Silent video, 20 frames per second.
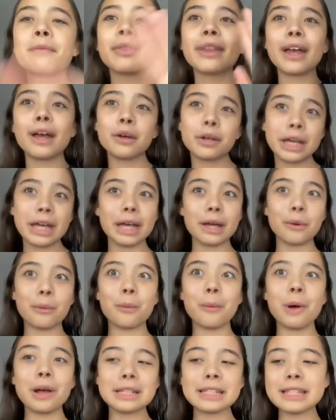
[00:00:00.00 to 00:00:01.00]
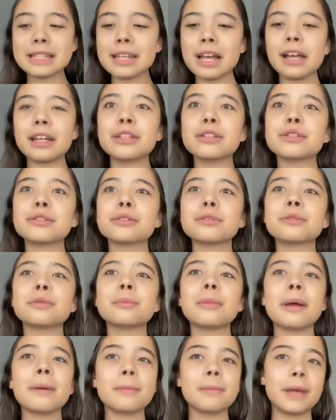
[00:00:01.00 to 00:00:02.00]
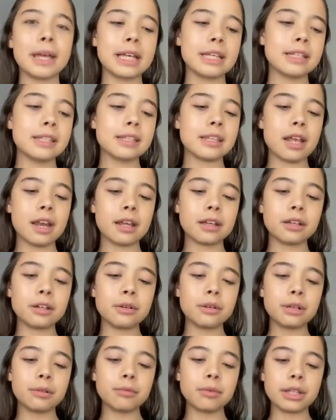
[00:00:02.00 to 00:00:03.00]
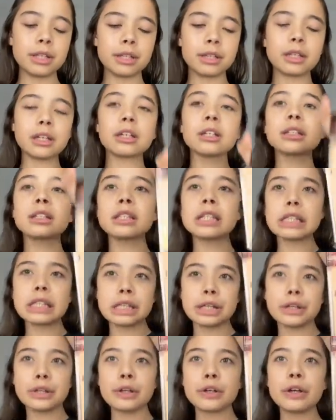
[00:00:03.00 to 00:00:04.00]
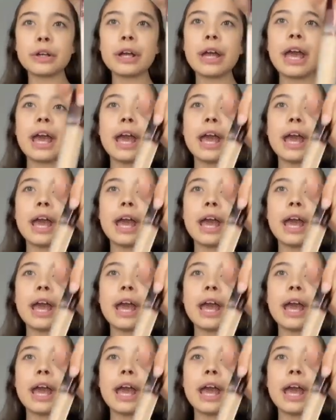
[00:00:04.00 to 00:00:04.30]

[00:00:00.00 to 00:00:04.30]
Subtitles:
Okay, once I do my base, then I go in with concealer,